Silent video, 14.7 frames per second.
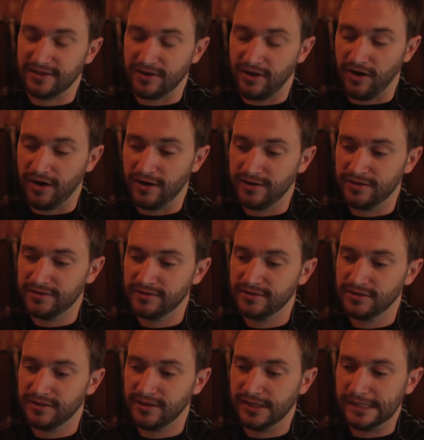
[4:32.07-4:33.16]
the card.
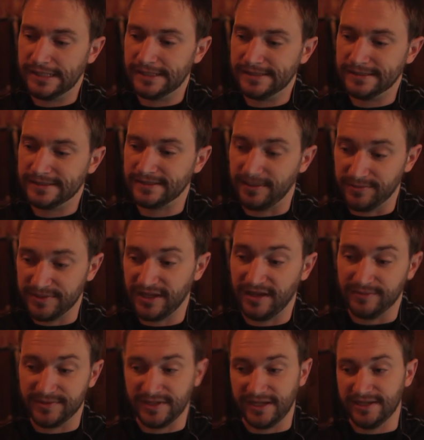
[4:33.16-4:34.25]

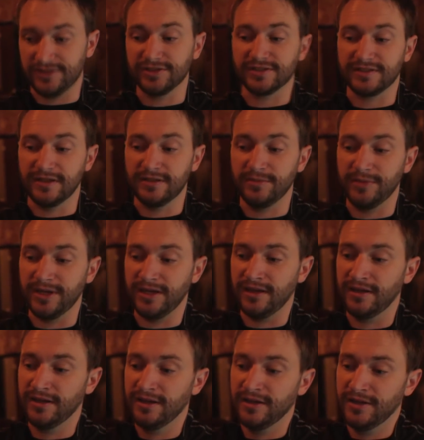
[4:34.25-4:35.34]
Sometimes, like it just did to me,
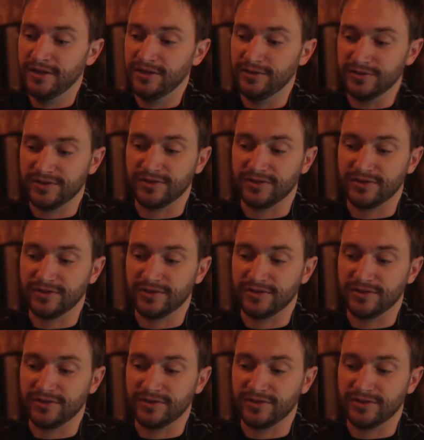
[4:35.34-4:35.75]
you'll